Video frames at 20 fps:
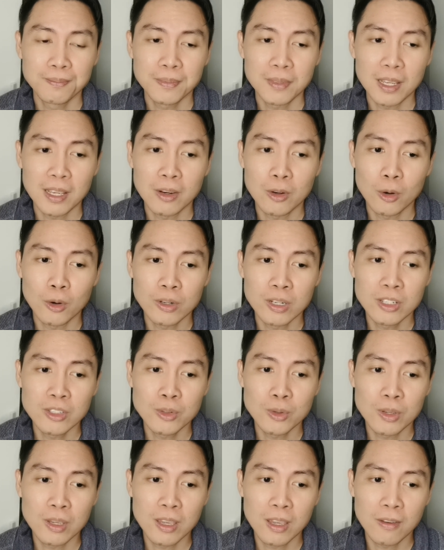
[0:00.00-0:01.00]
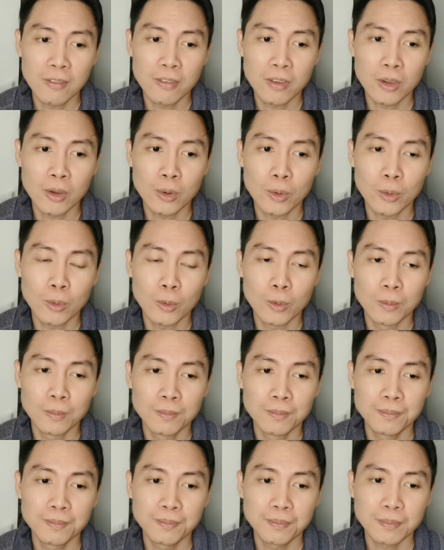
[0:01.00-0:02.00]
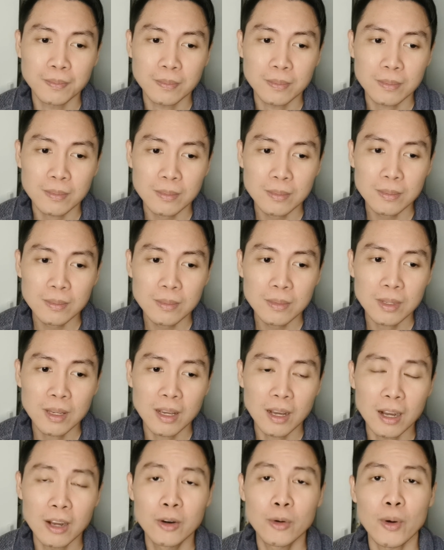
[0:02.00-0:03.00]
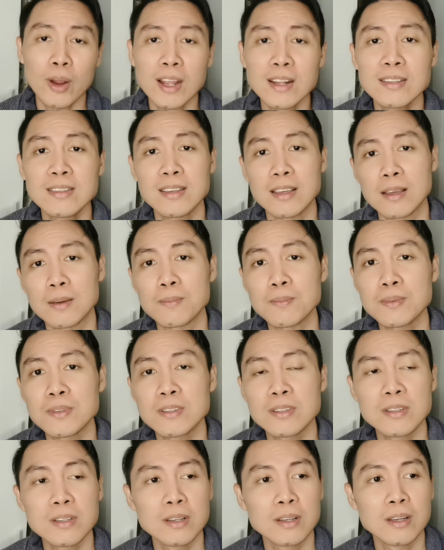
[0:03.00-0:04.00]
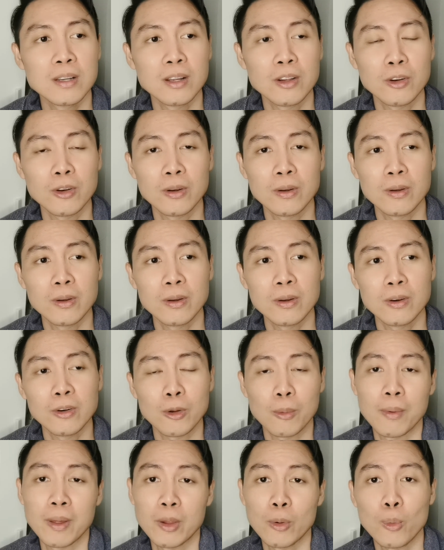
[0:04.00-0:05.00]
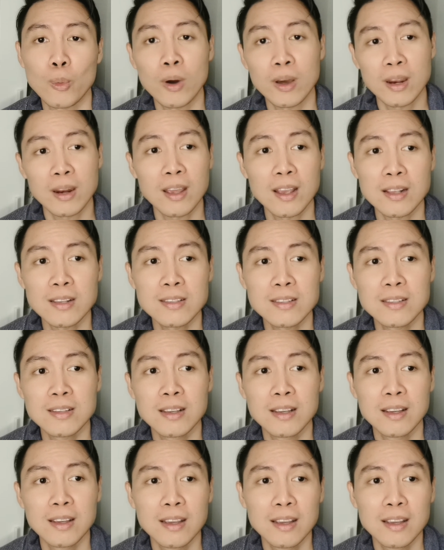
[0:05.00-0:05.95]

in order to give you a great tips, no matter what it is,